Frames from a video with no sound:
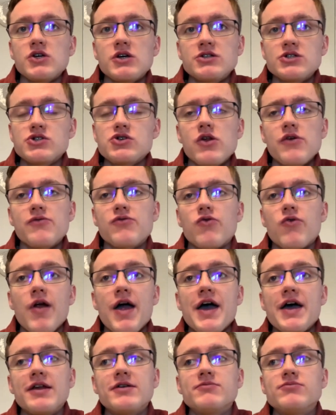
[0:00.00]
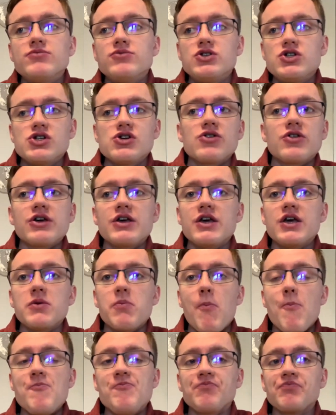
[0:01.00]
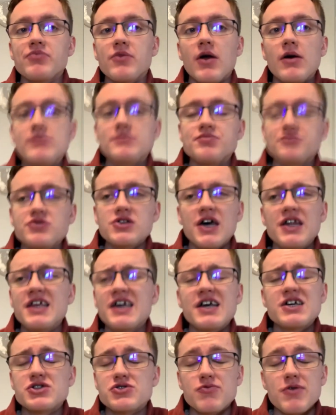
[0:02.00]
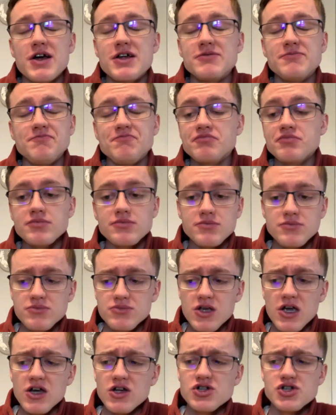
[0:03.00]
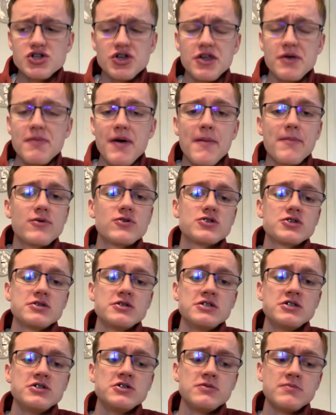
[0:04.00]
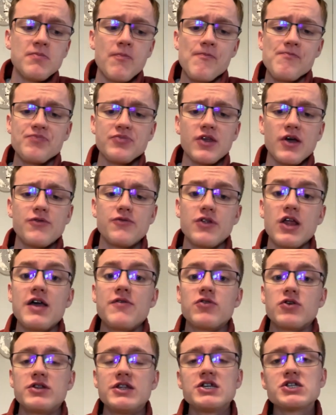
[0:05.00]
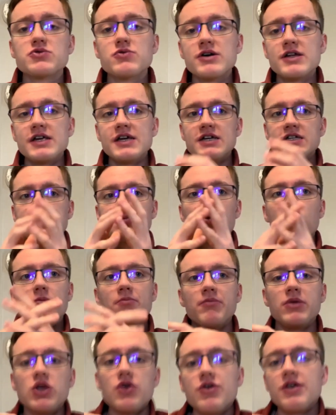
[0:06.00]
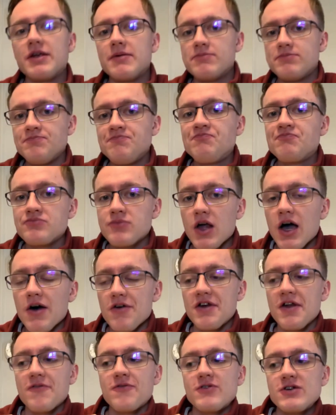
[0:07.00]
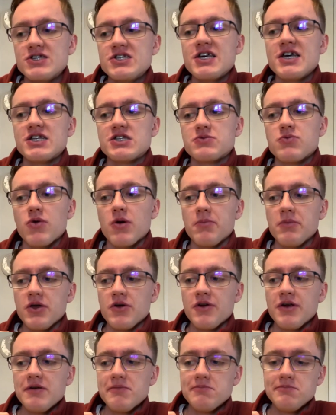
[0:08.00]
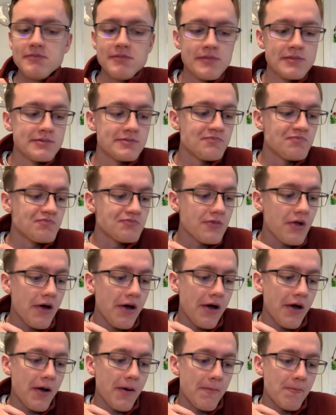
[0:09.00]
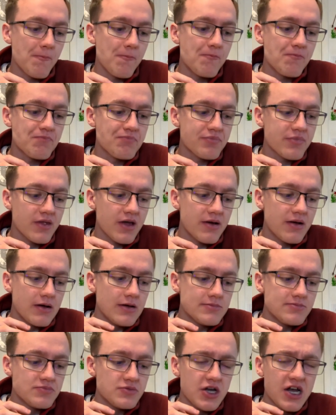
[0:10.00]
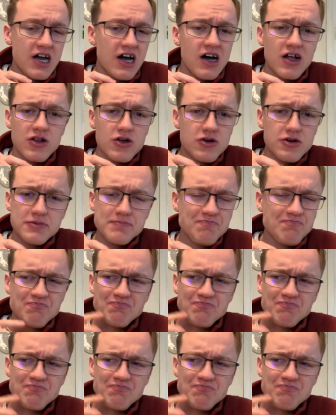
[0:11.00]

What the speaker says: sort of red chili, I think it's red chili peppers flavor. And this one, it's more muted. I would definitely say it's more muted. The color,